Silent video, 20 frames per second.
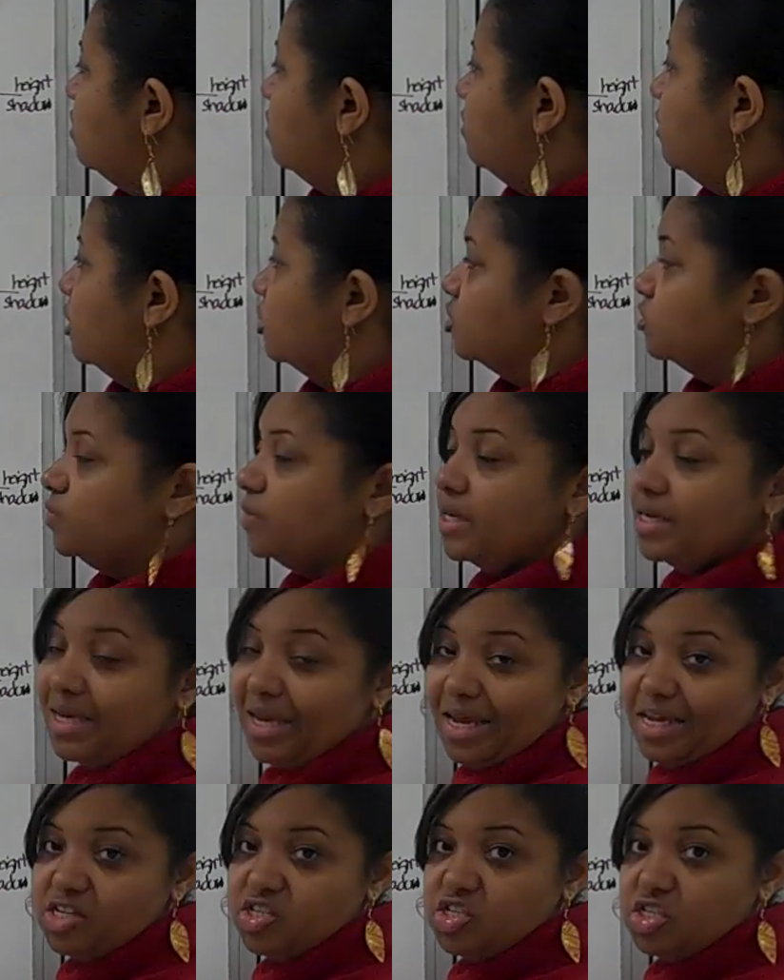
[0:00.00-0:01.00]
multiply
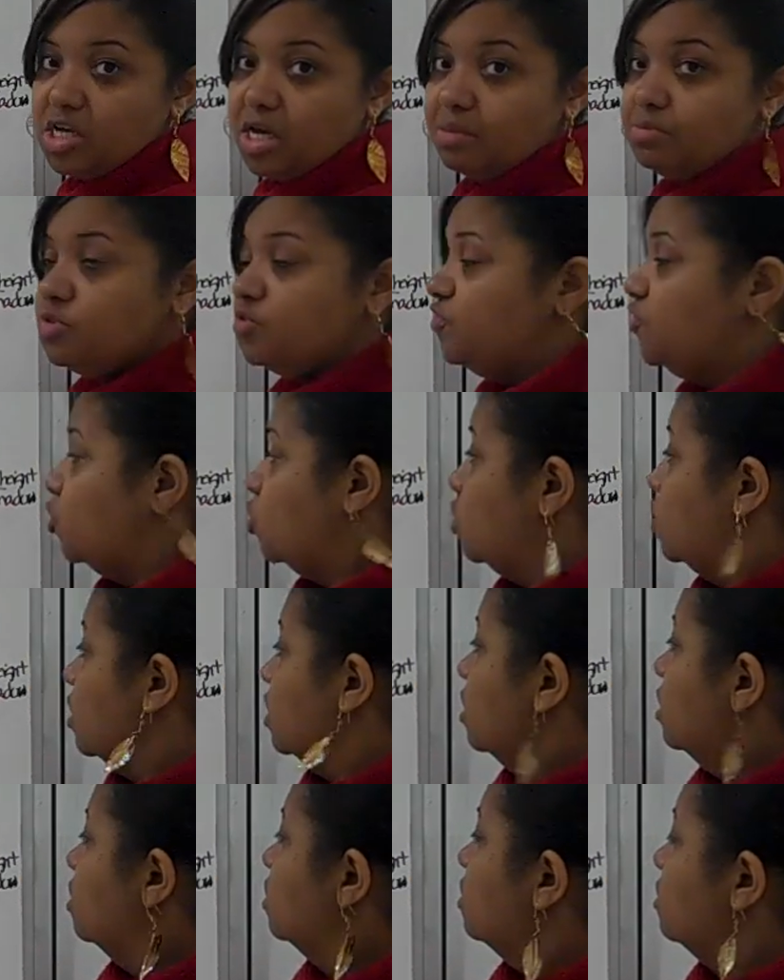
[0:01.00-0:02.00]
H times
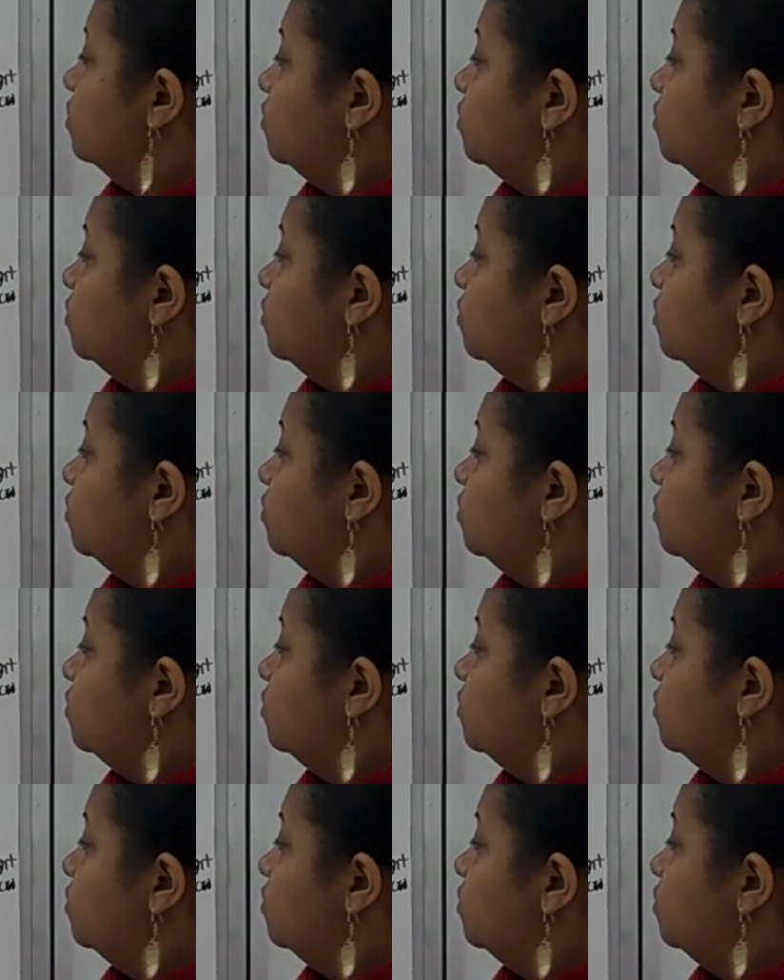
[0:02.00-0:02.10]
4,